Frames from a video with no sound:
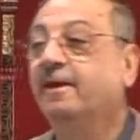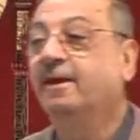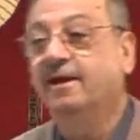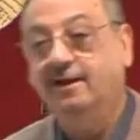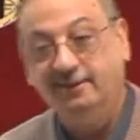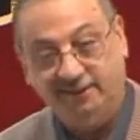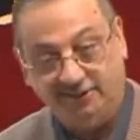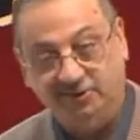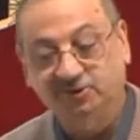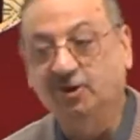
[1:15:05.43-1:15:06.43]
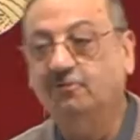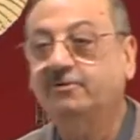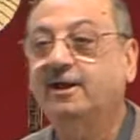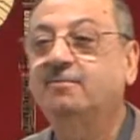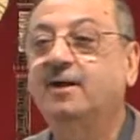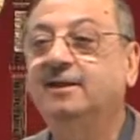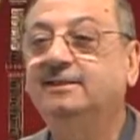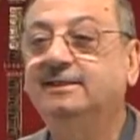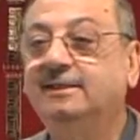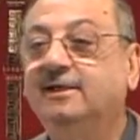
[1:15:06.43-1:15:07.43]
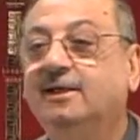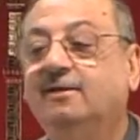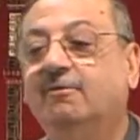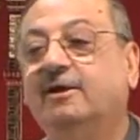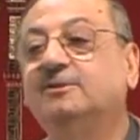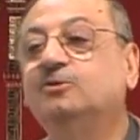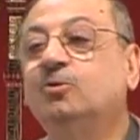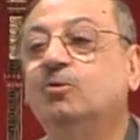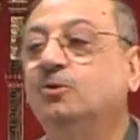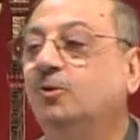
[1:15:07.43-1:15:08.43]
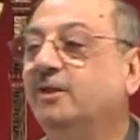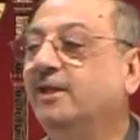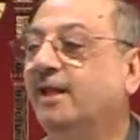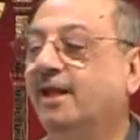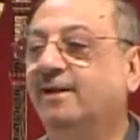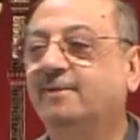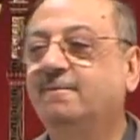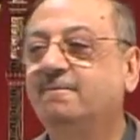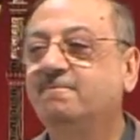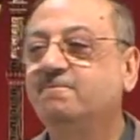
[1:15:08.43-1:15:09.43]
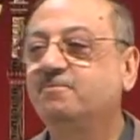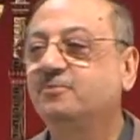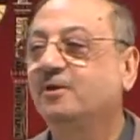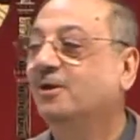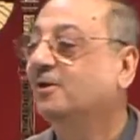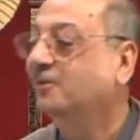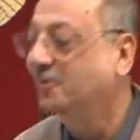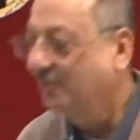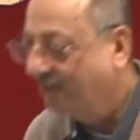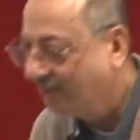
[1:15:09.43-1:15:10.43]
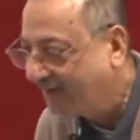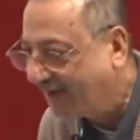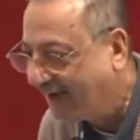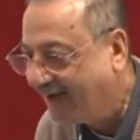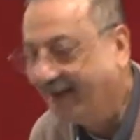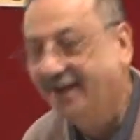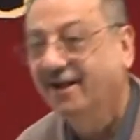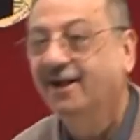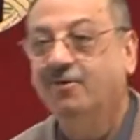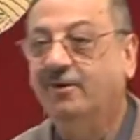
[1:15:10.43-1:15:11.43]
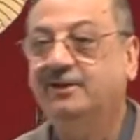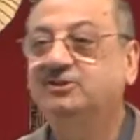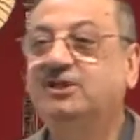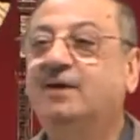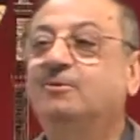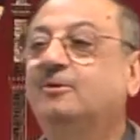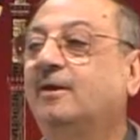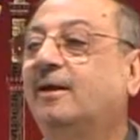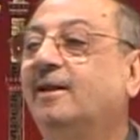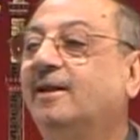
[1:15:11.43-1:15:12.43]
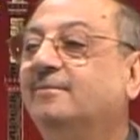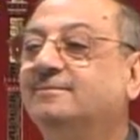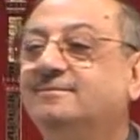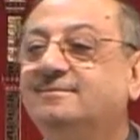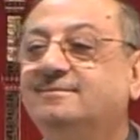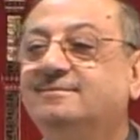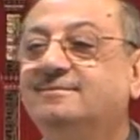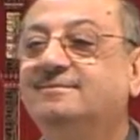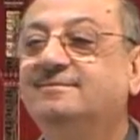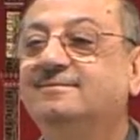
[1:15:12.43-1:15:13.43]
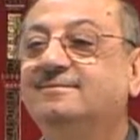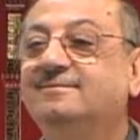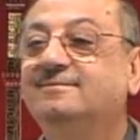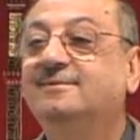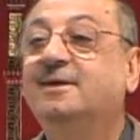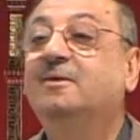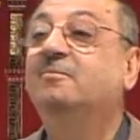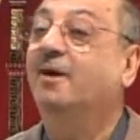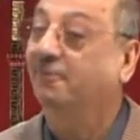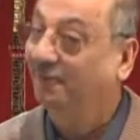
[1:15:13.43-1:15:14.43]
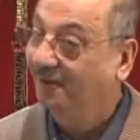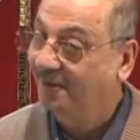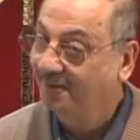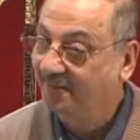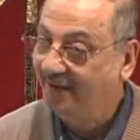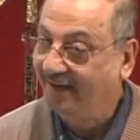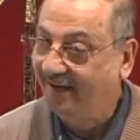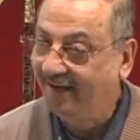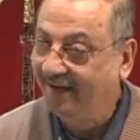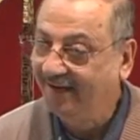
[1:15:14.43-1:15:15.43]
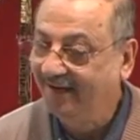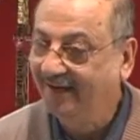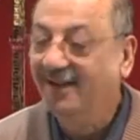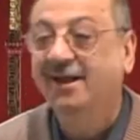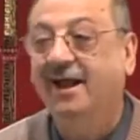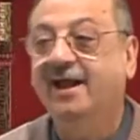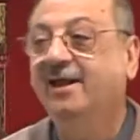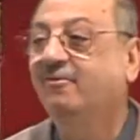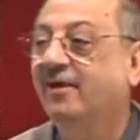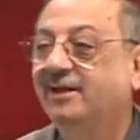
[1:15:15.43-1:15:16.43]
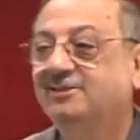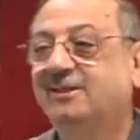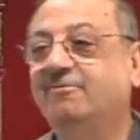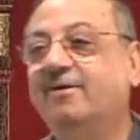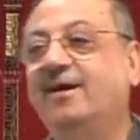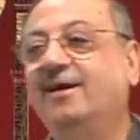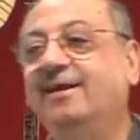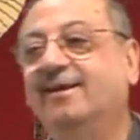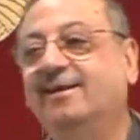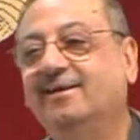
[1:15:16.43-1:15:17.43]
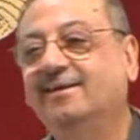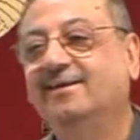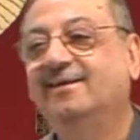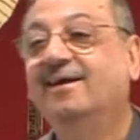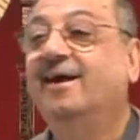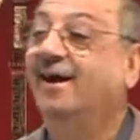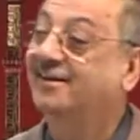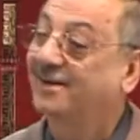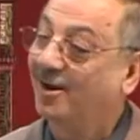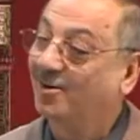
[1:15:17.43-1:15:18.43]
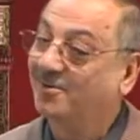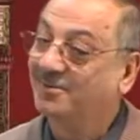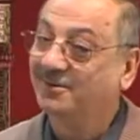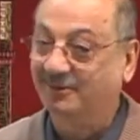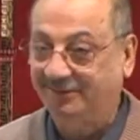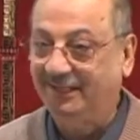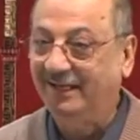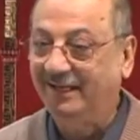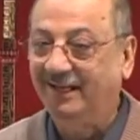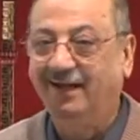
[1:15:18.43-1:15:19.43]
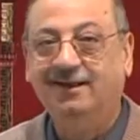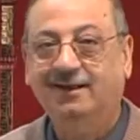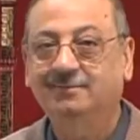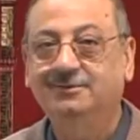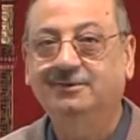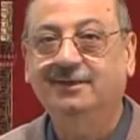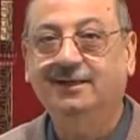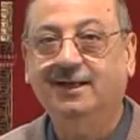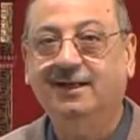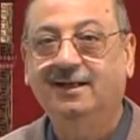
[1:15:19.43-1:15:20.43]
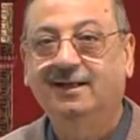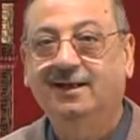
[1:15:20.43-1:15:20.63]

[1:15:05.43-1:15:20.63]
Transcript: This is your fi'l Mahdi. What is noon doing here? Nunu vikaya. What is ya mutakallim? Maf'ūlun bihi. And where is the fa'il? An-nawmu. See? Alhamdulillah.